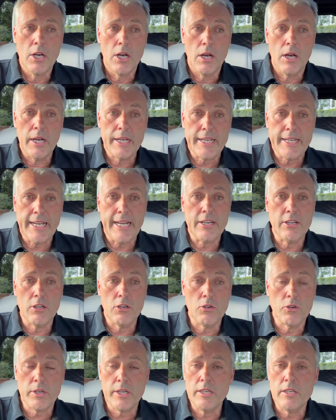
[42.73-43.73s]
Again,
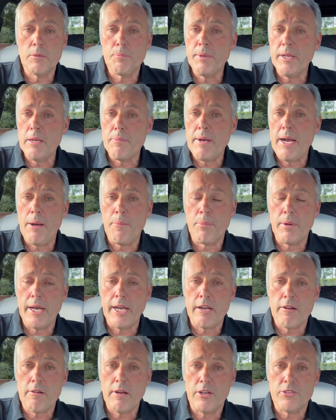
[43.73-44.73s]
looking a bit about
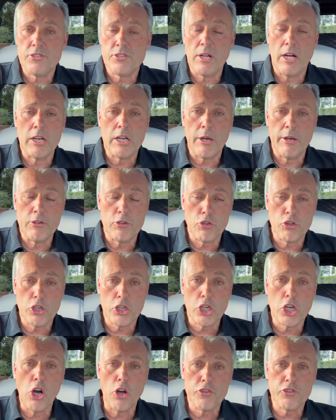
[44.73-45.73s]
blackgrass. I'll go into the
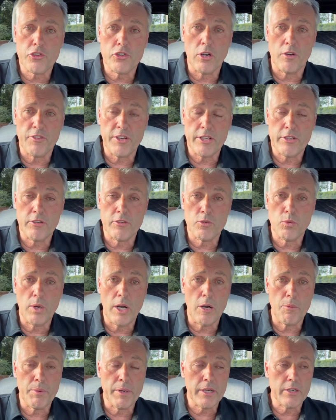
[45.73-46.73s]
costs of it as
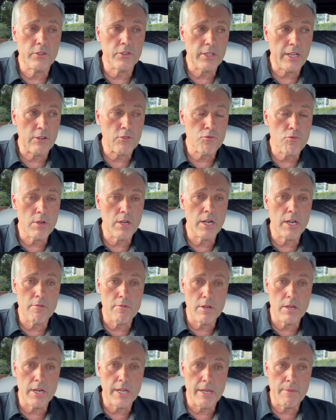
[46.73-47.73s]
well, because that's really,
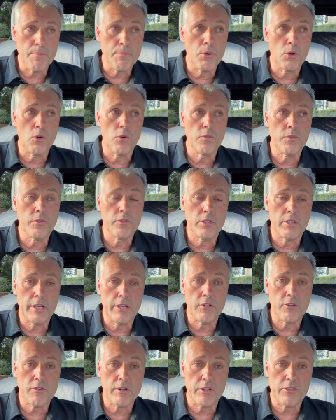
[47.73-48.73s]
really important and
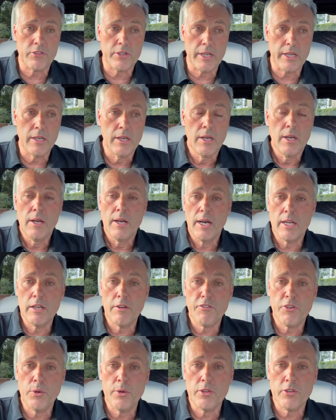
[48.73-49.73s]
interesting, and a
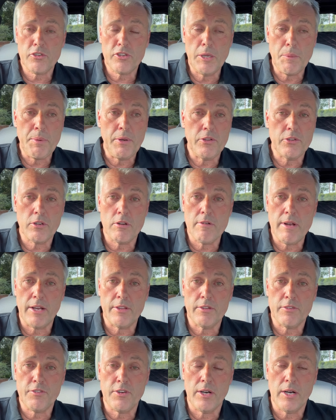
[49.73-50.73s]
few other snippets around
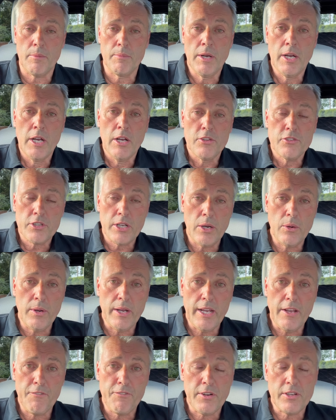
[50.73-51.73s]
the farm. So
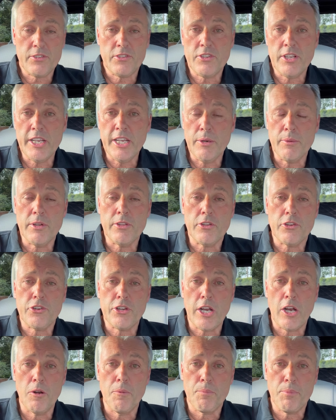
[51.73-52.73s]
if I see you at the
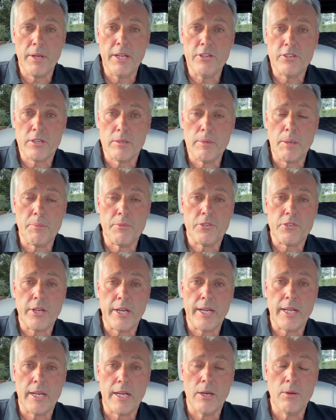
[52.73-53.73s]
show, please come up and say
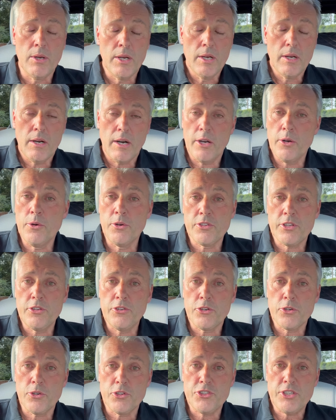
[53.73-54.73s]
hello. I always
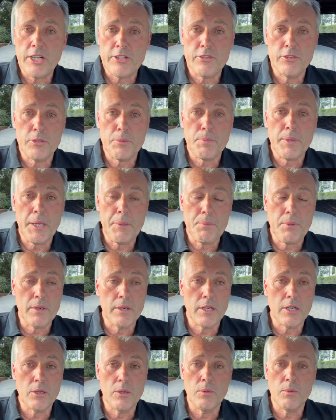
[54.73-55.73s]
enjoy chatting to people
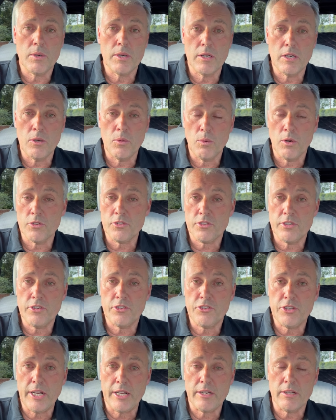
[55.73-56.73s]
who watch this
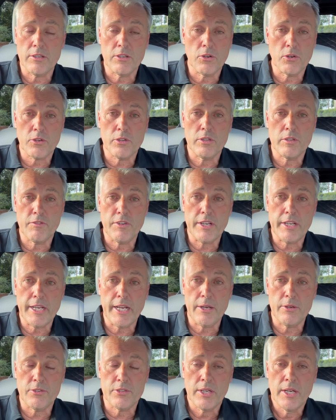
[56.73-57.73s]
channel and look at the
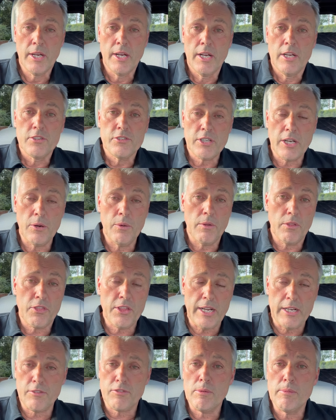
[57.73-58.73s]
videos. So
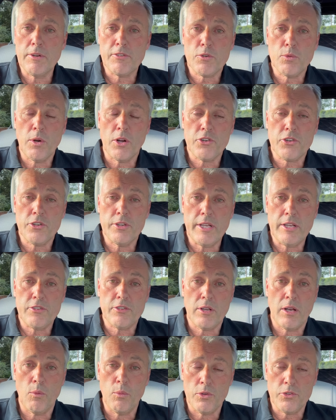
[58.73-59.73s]
thanks very much for watching this.
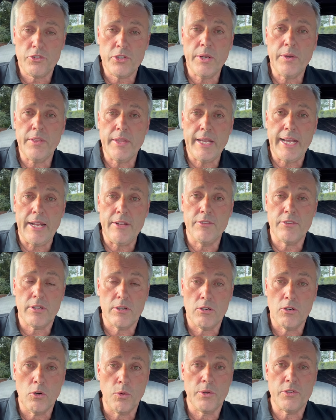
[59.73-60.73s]
We'll see you at the end,
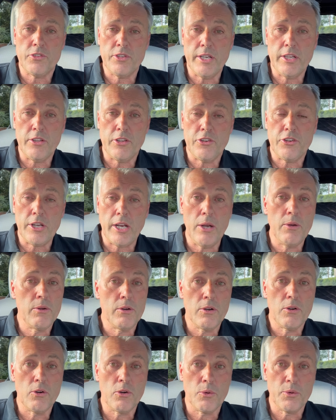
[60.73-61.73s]
or we'll see you at the show,
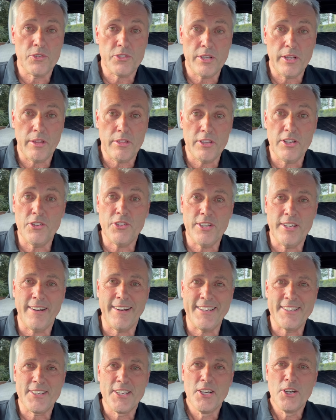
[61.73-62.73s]
or we'll see you Thursday
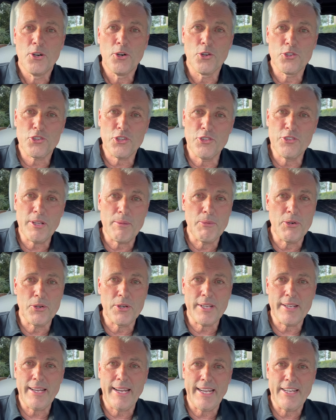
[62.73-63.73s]
night or Sunday
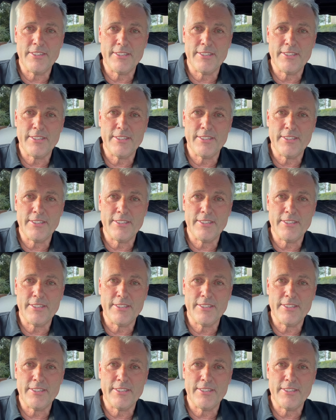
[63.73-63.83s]
morning at 8